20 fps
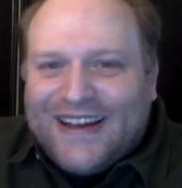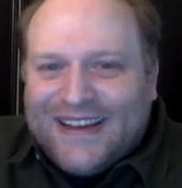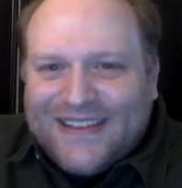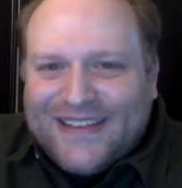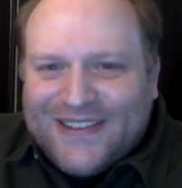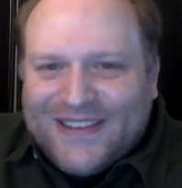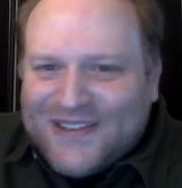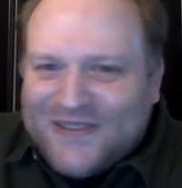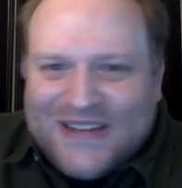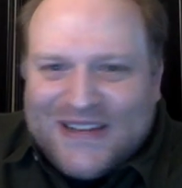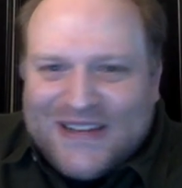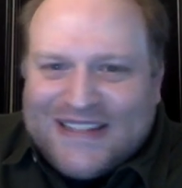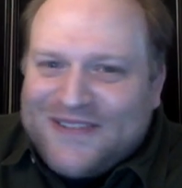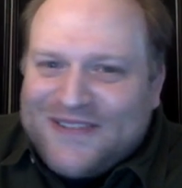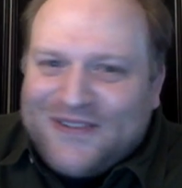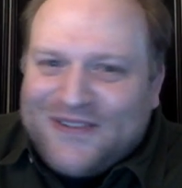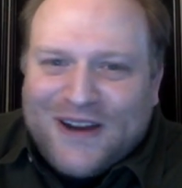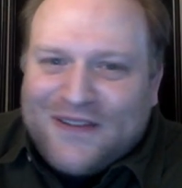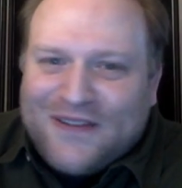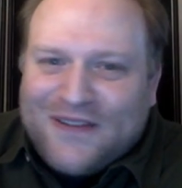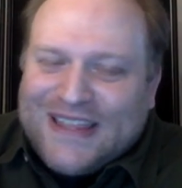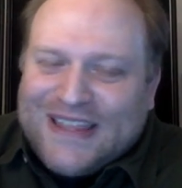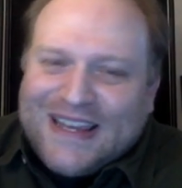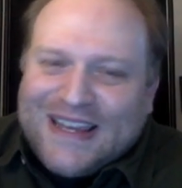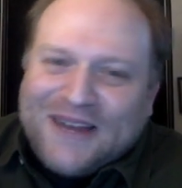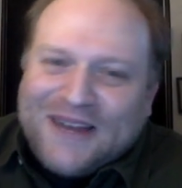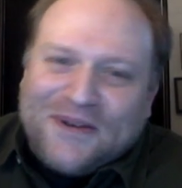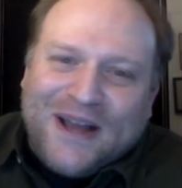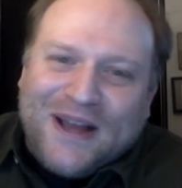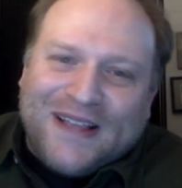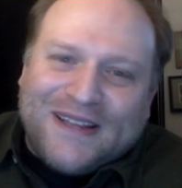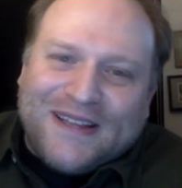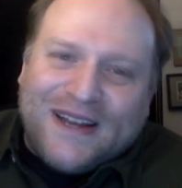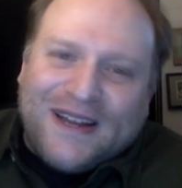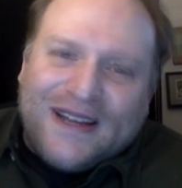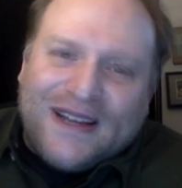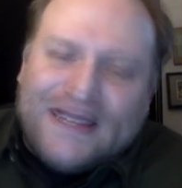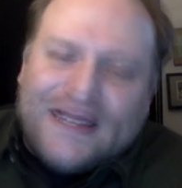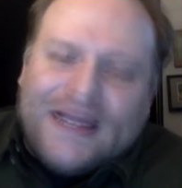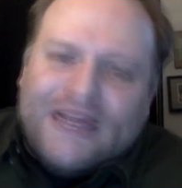There's a reason for everything in
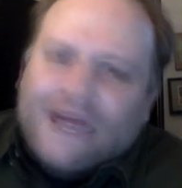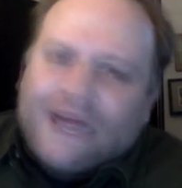Wildcards.